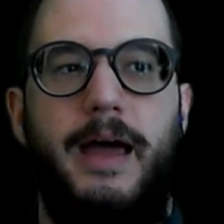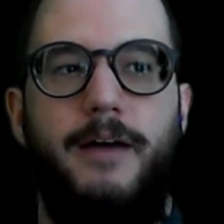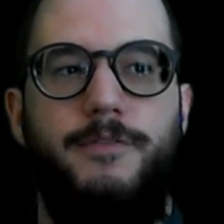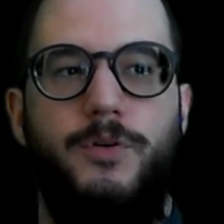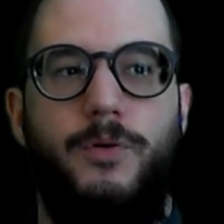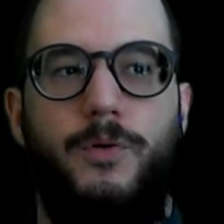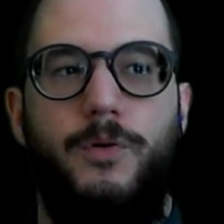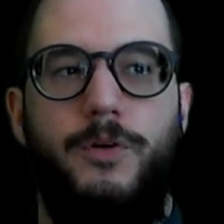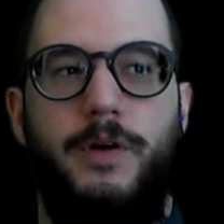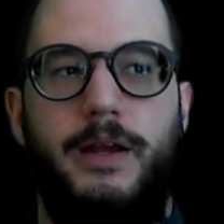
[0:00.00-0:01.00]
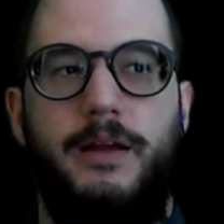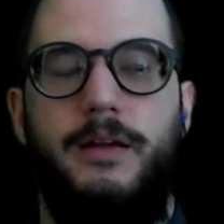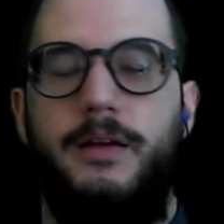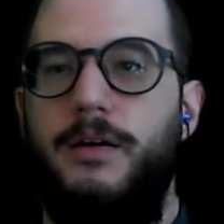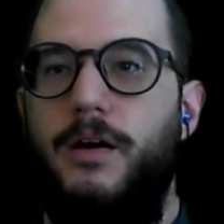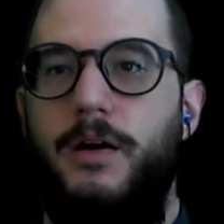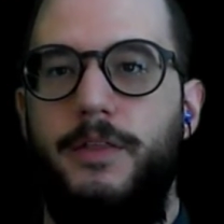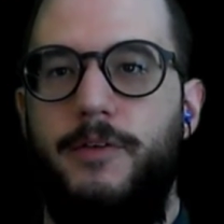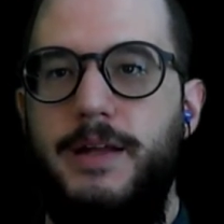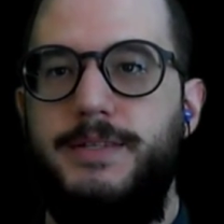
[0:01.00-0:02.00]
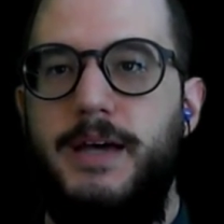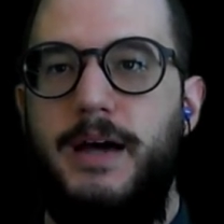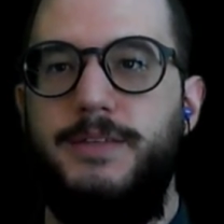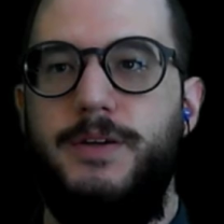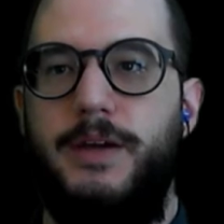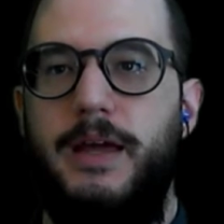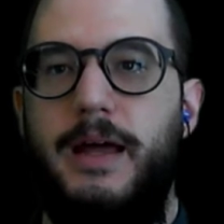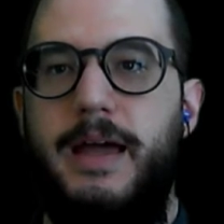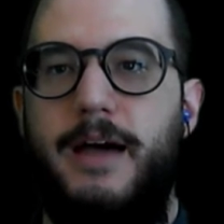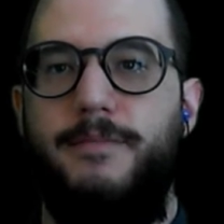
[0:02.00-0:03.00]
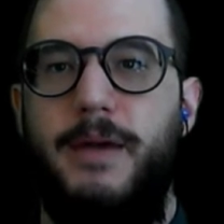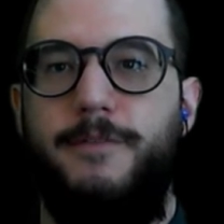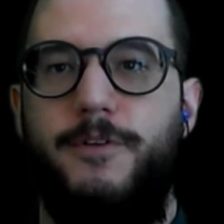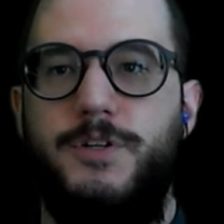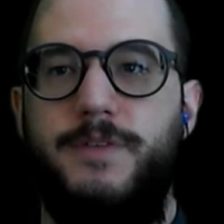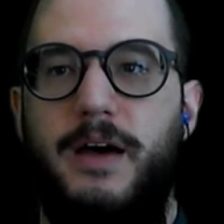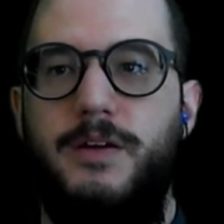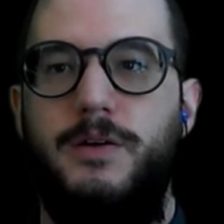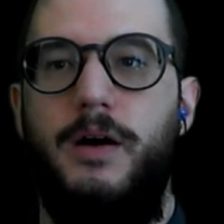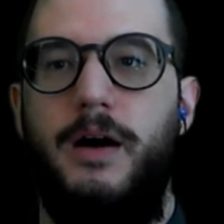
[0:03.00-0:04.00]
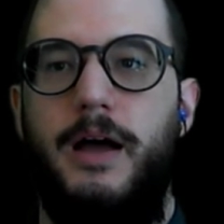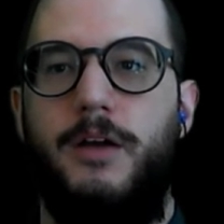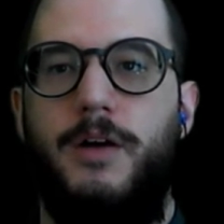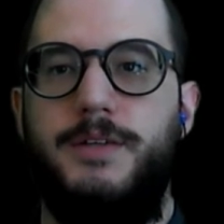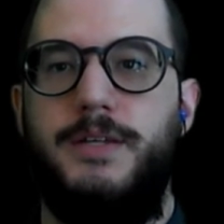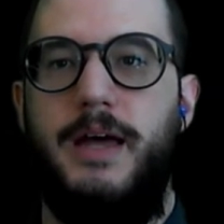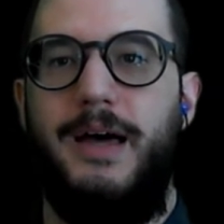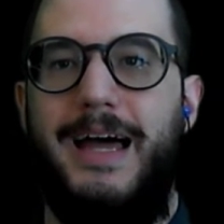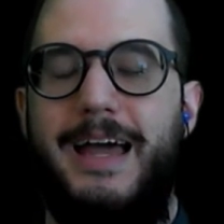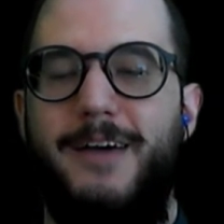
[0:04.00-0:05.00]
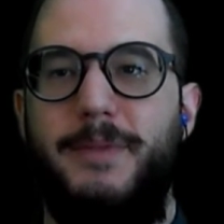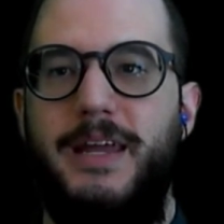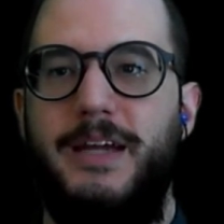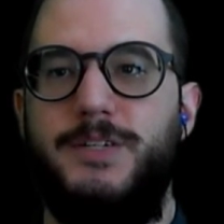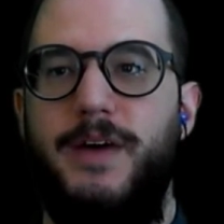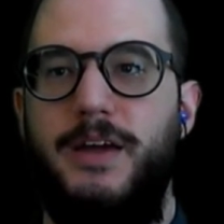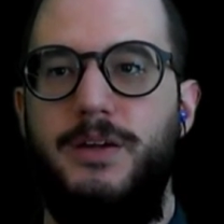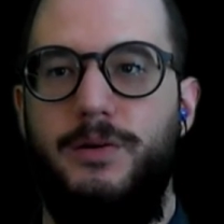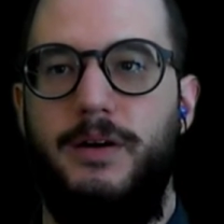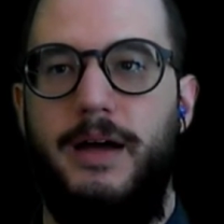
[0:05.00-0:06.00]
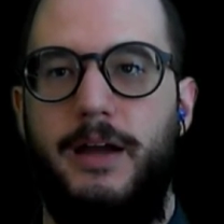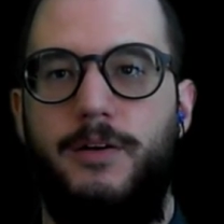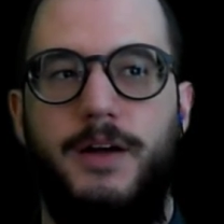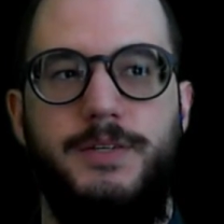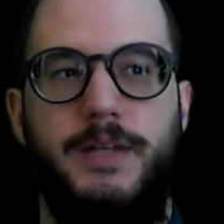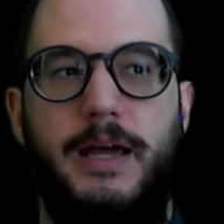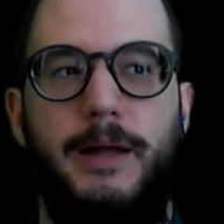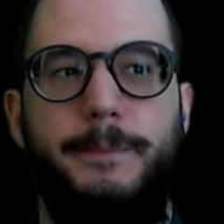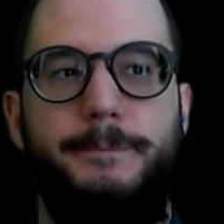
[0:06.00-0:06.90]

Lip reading: have your ordering on the right side. So again, I have my first value, I cross it out. I have my next value, I cross it out.